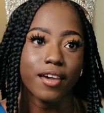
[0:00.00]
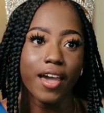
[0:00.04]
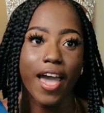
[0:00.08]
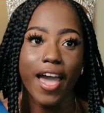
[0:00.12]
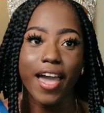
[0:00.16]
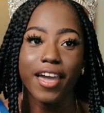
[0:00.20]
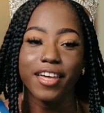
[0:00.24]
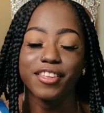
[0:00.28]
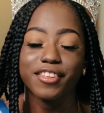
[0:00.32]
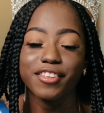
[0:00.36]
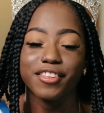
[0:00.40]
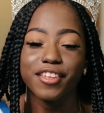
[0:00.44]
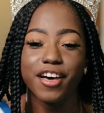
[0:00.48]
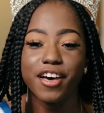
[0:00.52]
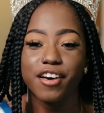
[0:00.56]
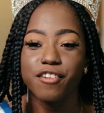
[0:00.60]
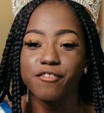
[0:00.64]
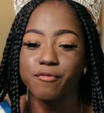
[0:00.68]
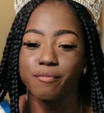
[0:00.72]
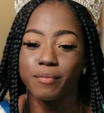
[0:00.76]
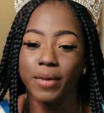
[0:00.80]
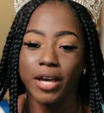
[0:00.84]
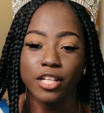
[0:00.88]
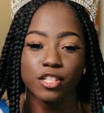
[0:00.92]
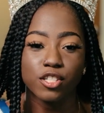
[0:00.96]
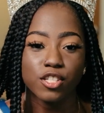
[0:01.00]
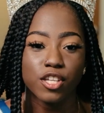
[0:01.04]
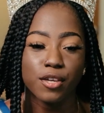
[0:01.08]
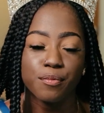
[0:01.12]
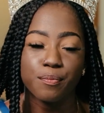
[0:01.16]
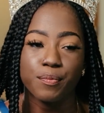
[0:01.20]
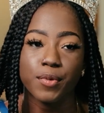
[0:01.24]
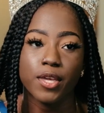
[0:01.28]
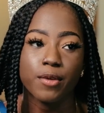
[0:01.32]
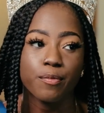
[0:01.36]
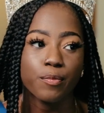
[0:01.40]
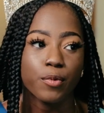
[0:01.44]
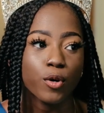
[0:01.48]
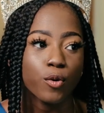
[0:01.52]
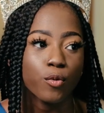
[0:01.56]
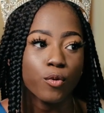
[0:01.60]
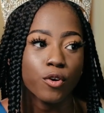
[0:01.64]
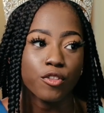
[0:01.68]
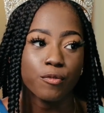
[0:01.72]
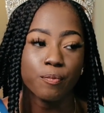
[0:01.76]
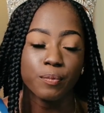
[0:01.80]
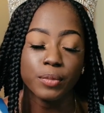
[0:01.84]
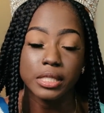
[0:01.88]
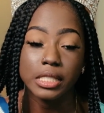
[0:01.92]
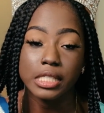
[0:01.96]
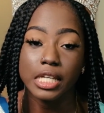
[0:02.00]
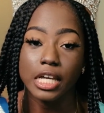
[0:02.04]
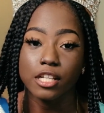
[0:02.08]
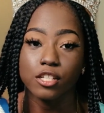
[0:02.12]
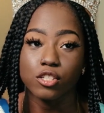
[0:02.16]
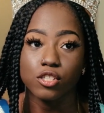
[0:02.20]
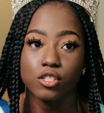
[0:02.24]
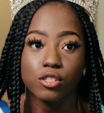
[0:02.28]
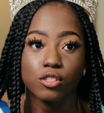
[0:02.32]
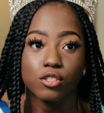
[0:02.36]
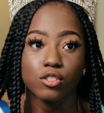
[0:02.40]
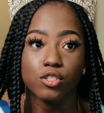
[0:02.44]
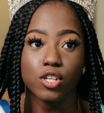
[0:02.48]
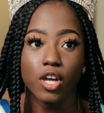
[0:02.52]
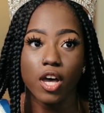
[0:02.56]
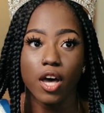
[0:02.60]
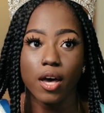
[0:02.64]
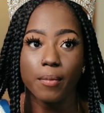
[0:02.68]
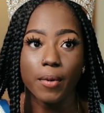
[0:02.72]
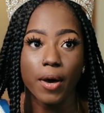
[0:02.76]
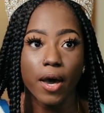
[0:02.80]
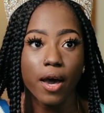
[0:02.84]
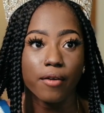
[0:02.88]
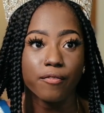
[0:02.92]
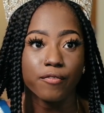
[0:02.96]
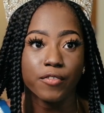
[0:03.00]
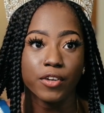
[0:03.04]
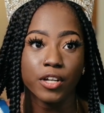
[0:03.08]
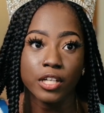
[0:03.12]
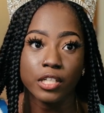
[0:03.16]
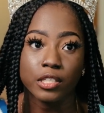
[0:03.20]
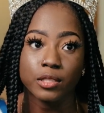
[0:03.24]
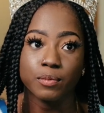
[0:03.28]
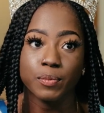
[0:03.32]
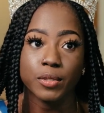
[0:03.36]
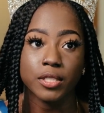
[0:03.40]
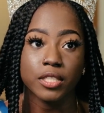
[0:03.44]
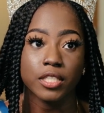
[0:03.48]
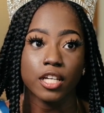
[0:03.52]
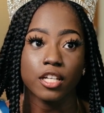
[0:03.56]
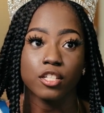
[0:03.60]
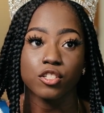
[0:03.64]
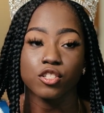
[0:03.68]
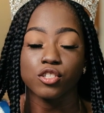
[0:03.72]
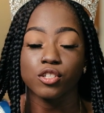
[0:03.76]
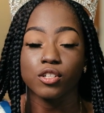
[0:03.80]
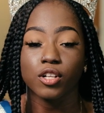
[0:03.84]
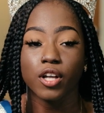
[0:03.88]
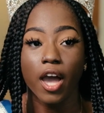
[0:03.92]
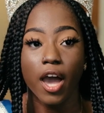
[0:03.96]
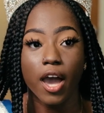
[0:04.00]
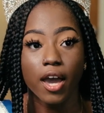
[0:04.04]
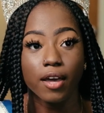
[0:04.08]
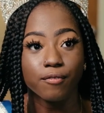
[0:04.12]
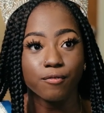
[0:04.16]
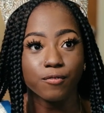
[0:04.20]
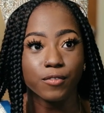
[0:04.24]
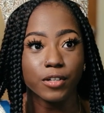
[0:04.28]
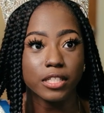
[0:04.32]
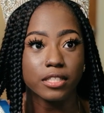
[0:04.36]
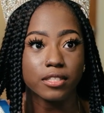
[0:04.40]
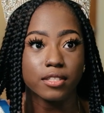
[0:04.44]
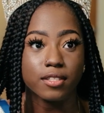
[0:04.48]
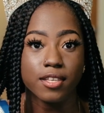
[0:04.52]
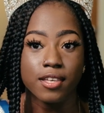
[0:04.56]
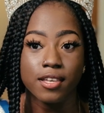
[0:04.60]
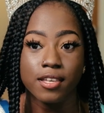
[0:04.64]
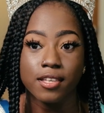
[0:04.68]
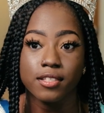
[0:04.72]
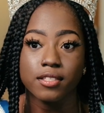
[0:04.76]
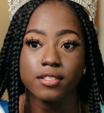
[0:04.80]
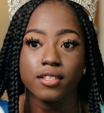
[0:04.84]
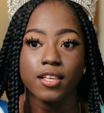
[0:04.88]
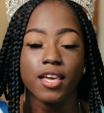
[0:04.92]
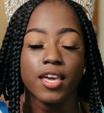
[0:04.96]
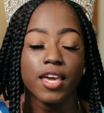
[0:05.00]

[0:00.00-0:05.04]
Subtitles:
I love matching people with potential job offers, potential conferences,